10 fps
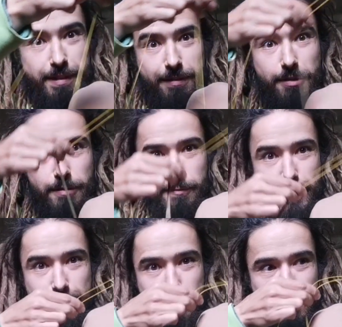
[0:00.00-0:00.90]
this all the
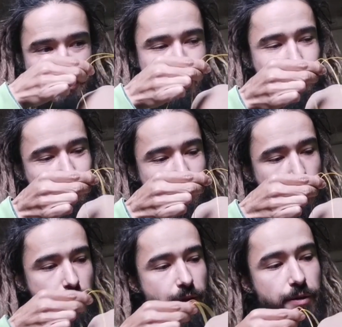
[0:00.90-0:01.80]
way along
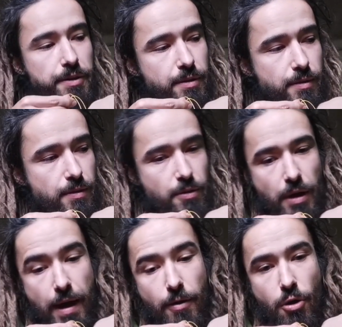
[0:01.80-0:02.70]
without,
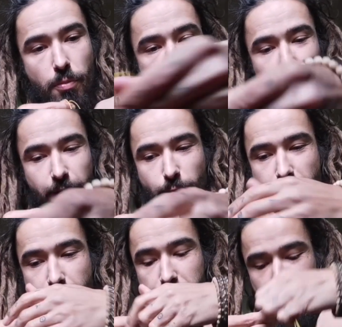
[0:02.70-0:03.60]
uh, hopefully
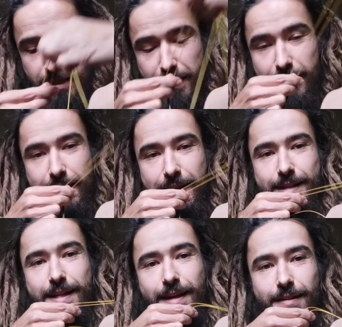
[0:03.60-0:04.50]
without
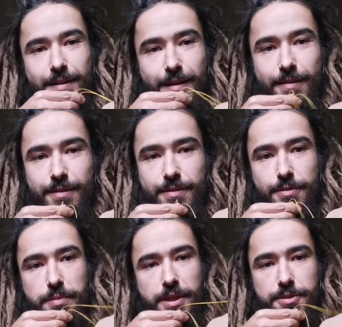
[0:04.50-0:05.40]
entangling it
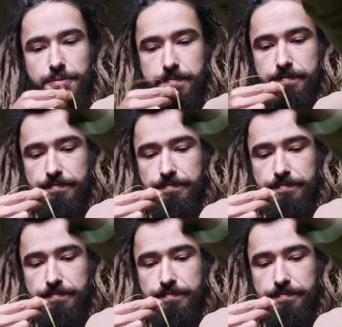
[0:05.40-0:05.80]
too much.